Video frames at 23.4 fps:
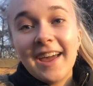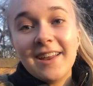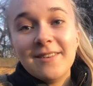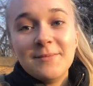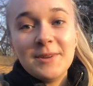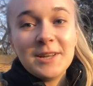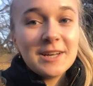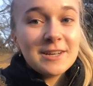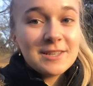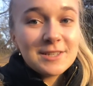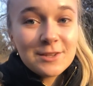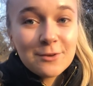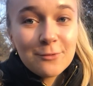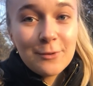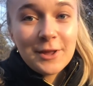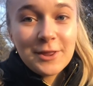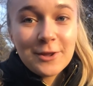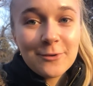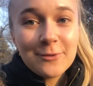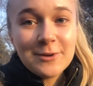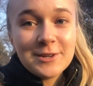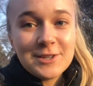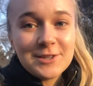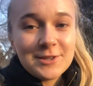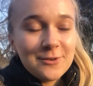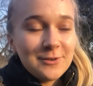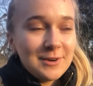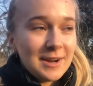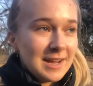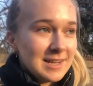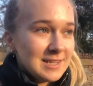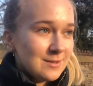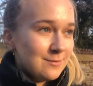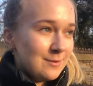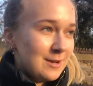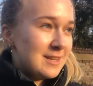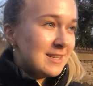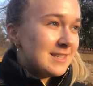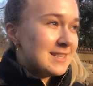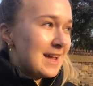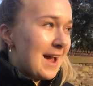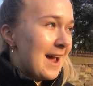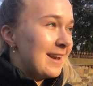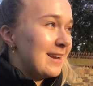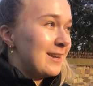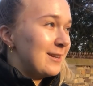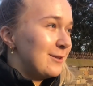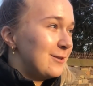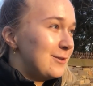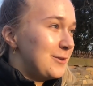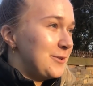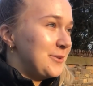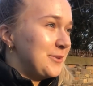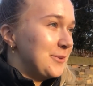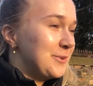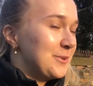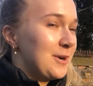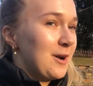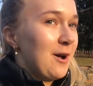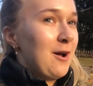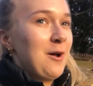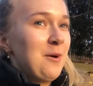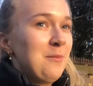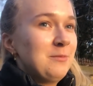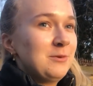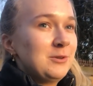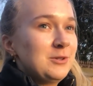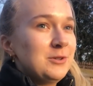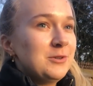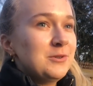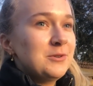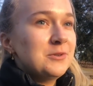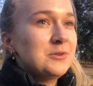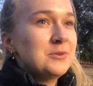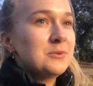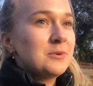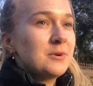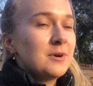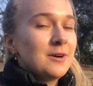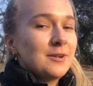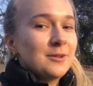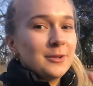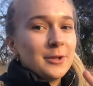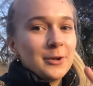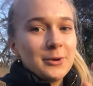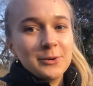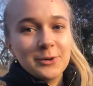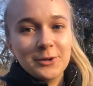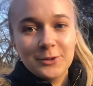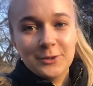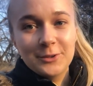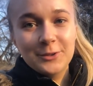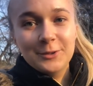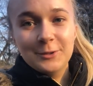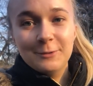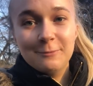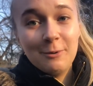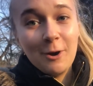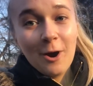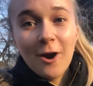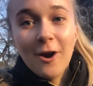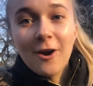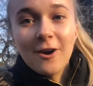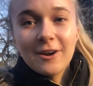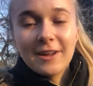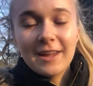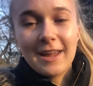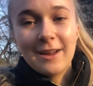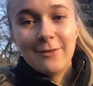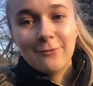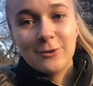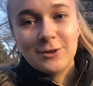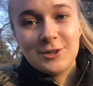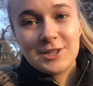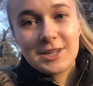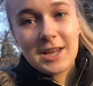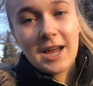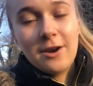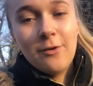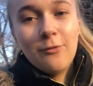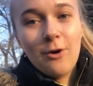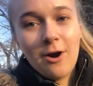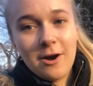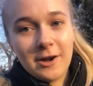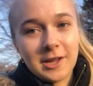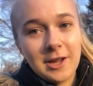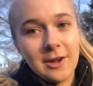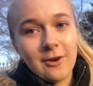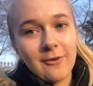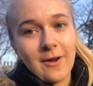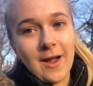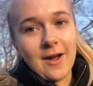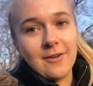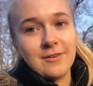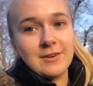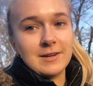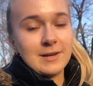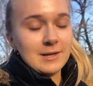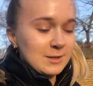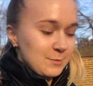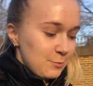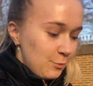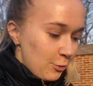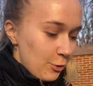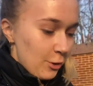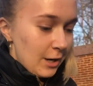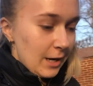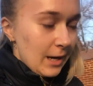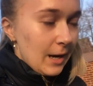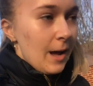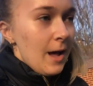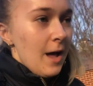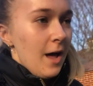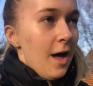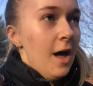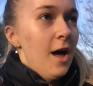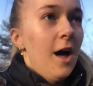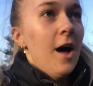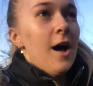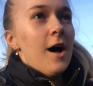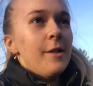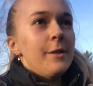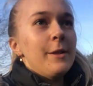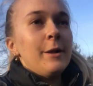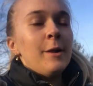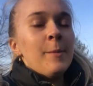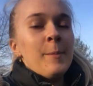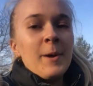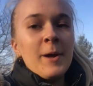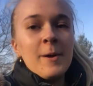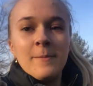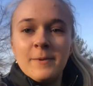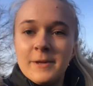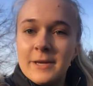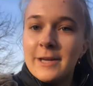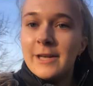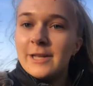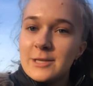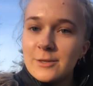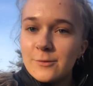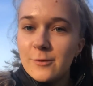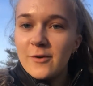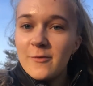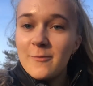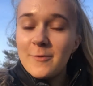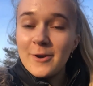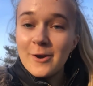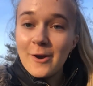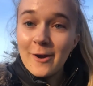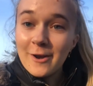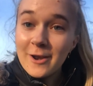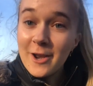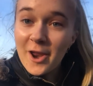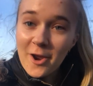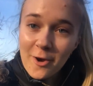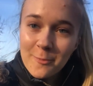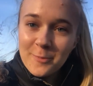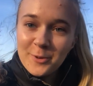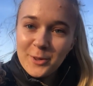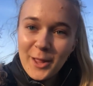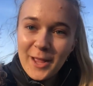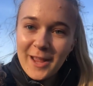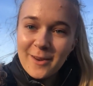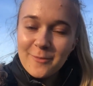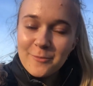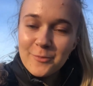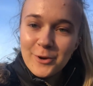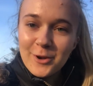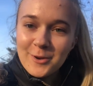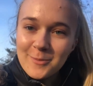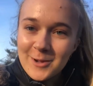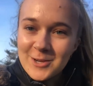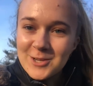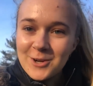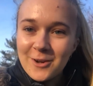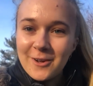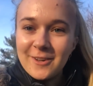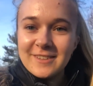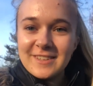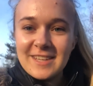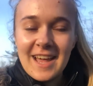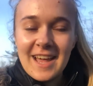and because the weather was so nice, we decided to come to a local park, and we're just kind of walking around and exploring a little bit because we've been on an airplane pretty much all